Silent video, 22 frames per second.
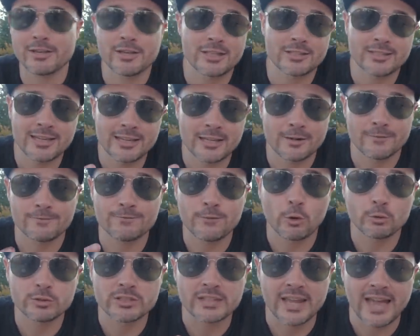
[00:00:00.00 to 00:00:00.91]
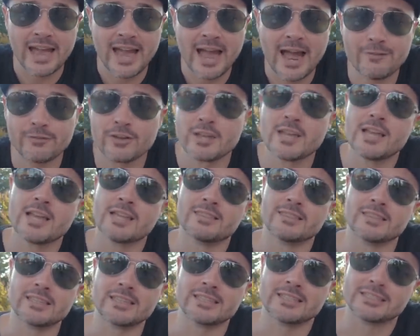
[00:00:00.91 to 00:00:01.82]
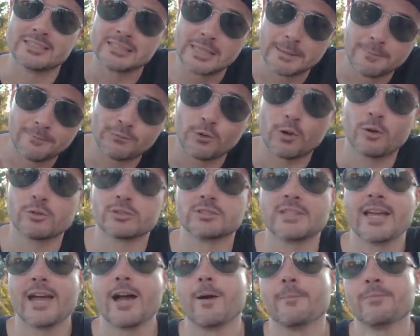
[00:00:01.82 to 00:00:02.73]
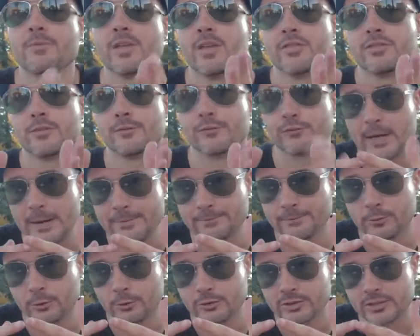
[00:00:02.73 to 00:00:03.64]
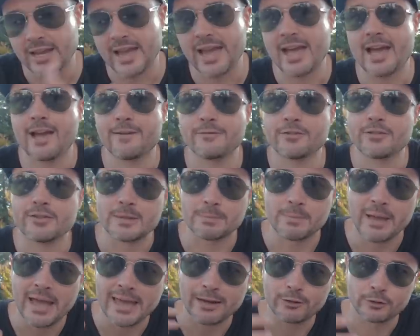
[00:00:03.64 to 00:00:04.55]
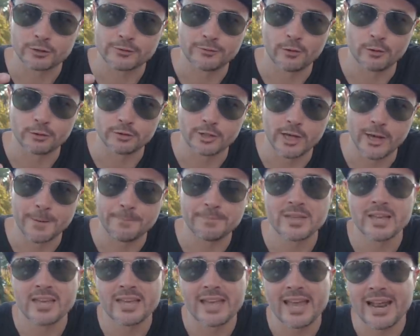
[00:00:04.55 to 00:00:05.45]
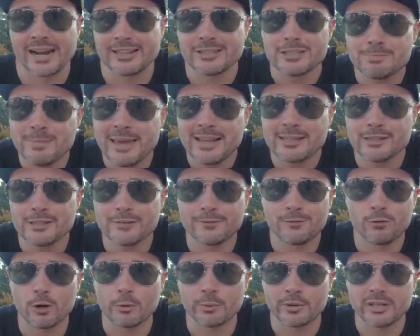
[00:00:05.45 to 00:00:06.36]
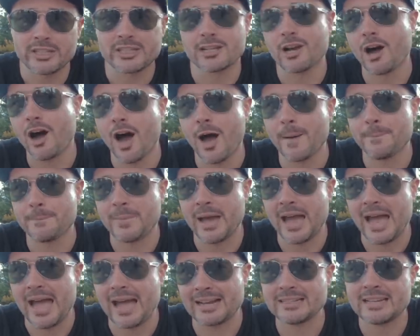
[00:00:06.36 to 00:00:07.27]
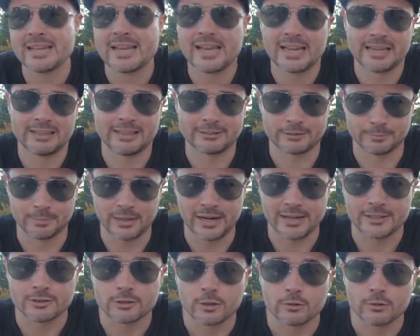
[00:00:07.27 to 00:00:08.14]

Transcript: You can think it folds in half, the stem folds down, the frame folds in half, the pedals fold up, and it just makes it for a really compact electric bike.